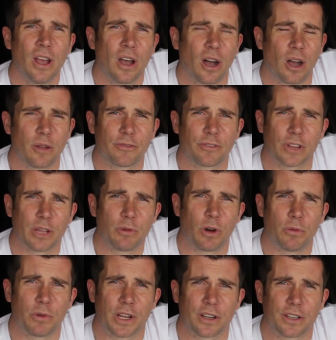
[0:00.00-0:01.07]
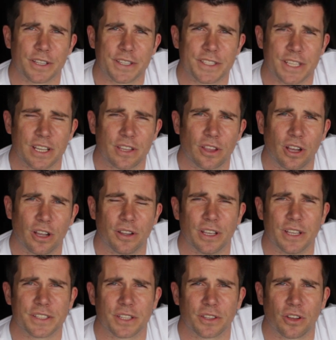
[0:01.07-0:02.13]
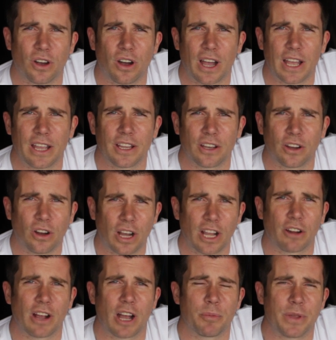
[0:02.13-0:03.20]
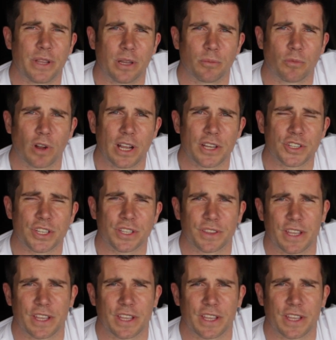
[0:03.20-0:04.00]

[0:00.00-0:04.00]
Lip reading: Hopefully what we're going to see though is in the higher RPM range